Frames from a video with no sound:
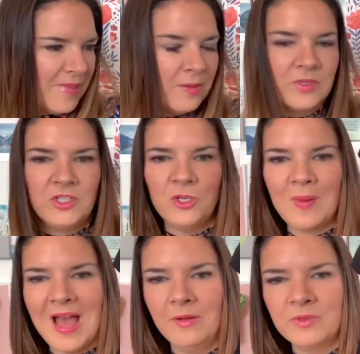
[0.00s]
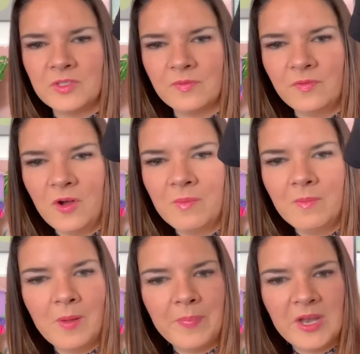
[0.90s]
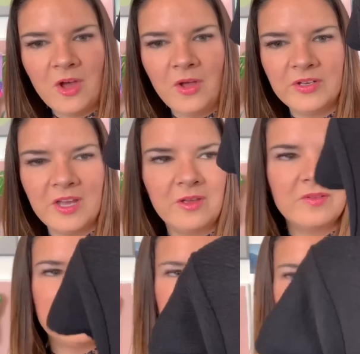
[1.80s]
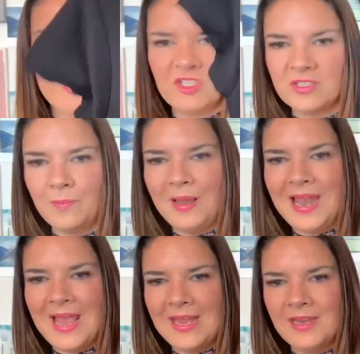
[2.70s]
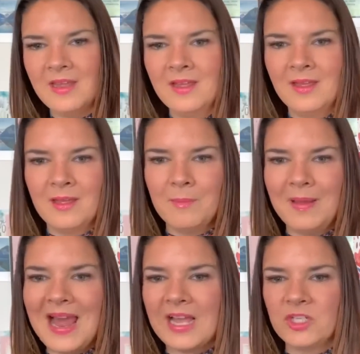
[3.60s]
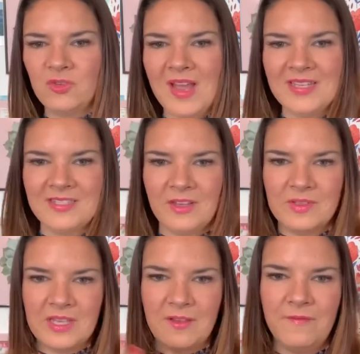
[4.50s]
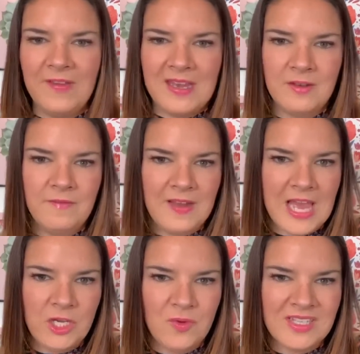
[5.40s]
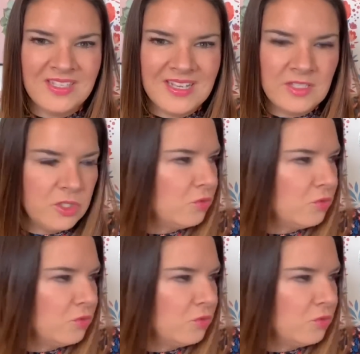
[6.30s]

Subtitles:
It was £2 from Bernardo's and it's just a plain black dress, so it's like a fit and flare dress, and these are